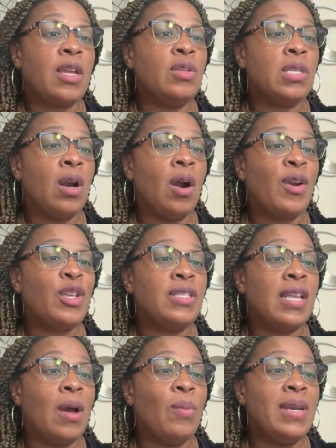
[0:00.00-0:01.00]
You said, Hara, you
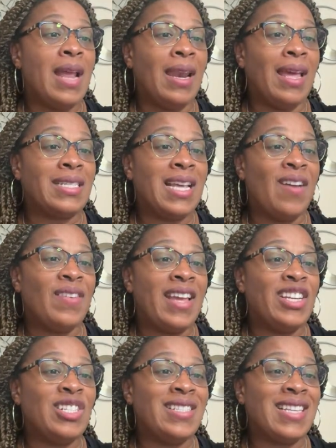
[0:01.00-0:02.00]
said I would not like to have an
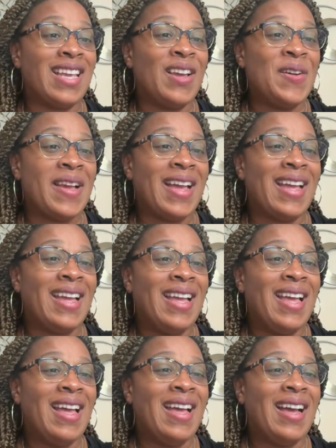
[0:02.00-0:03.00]
agency. Okay.
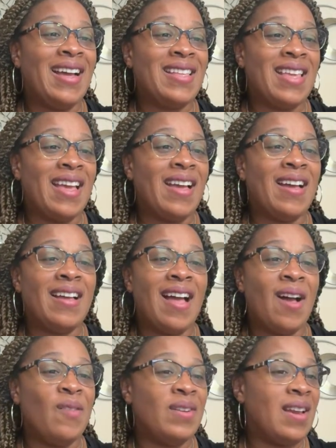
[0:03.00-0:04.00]
Yeah,
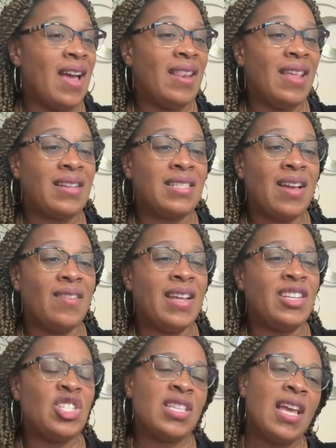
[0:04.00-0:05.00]
I would not like to have an
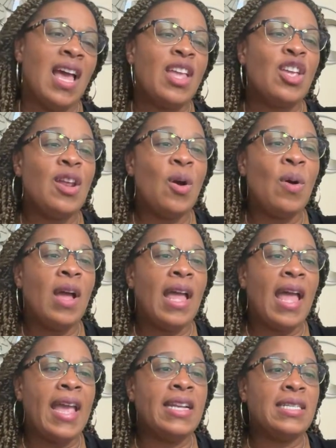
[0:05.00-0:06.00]
agency. You know,
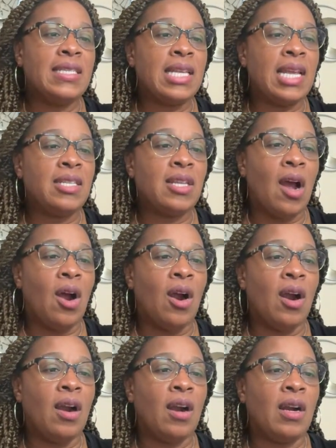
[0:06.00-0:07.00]
agencies
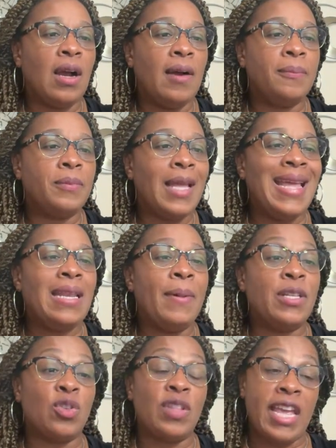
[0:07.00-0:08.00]
are, it
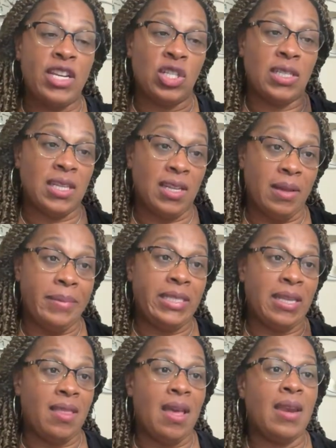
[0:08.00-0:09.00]
depends on the agency. Let me
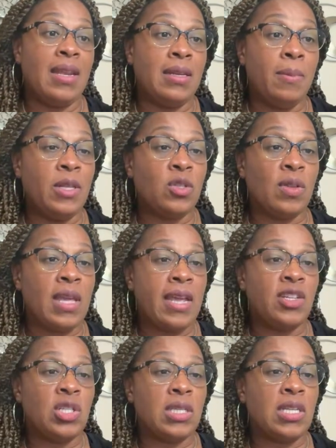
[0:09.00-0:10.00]
say that. It depends on the
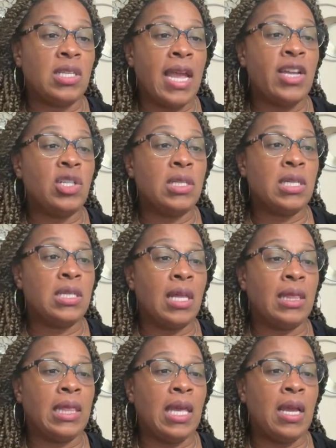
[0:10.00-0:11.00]
agencies. Agencies, I
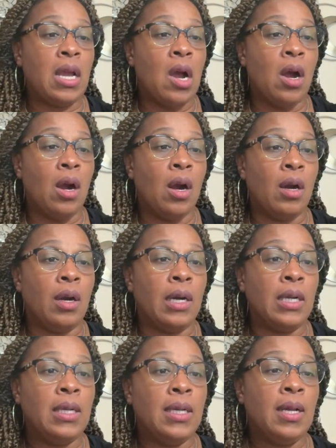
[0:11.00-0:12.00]
think, are
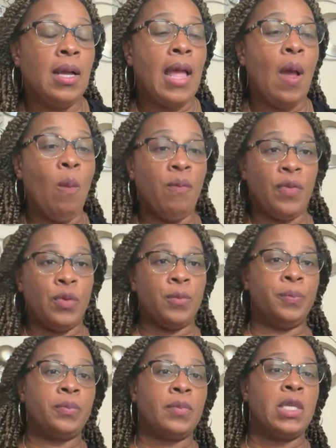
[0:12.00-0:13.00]
helpful,
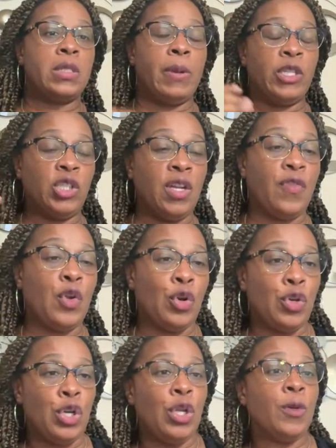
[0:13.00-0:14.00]
especially if you're
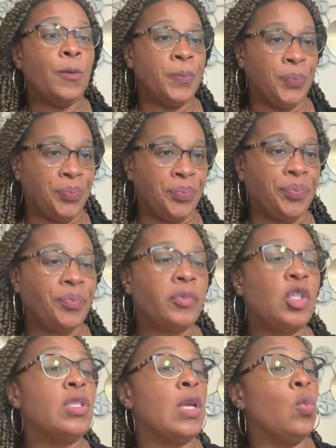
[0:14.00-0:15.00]
new.
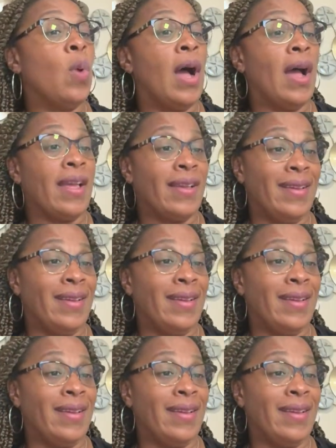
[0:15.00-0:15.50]
You said why?